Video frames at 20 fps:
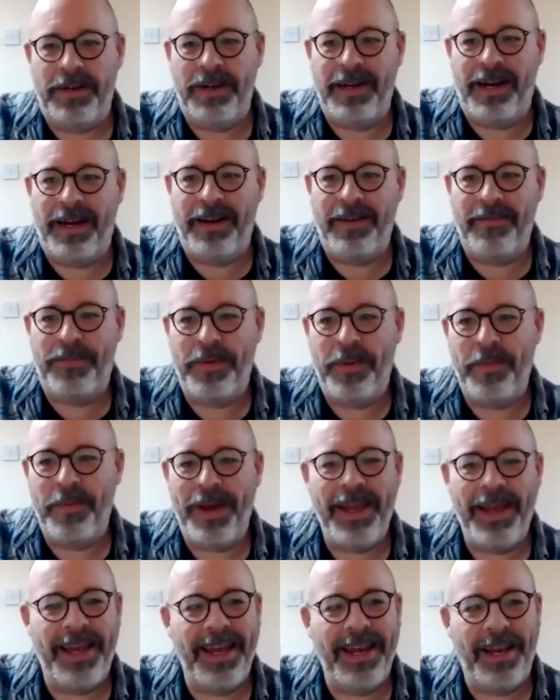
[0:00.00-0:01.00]
I've been
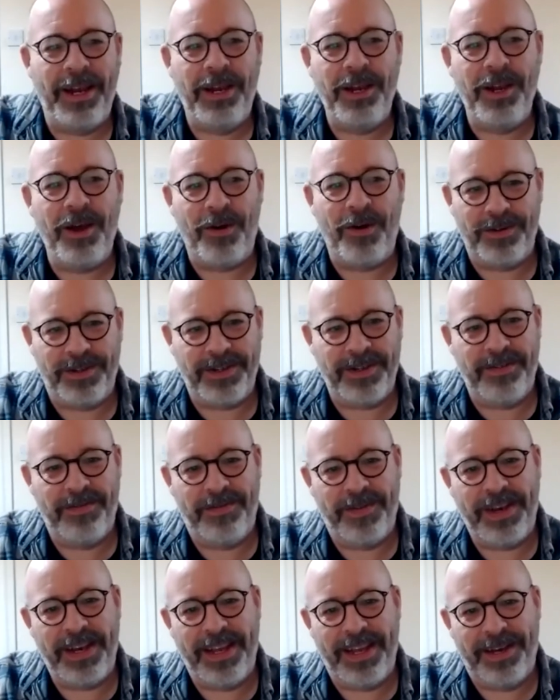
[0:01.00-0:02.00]
making a lot of
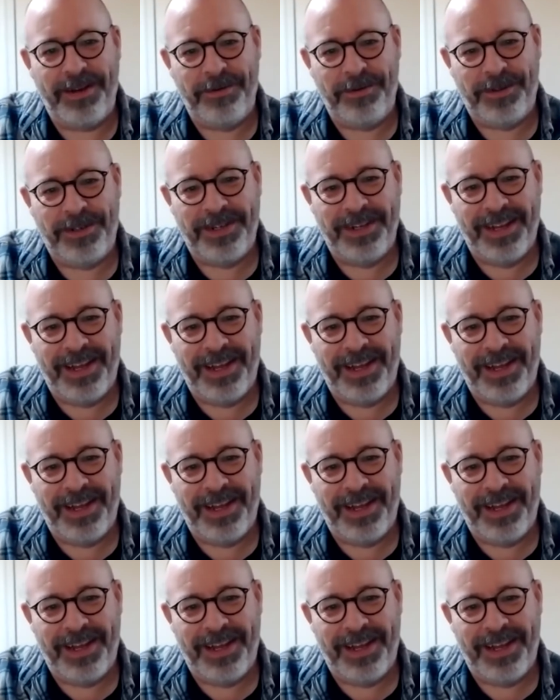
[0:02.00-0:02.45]
videos.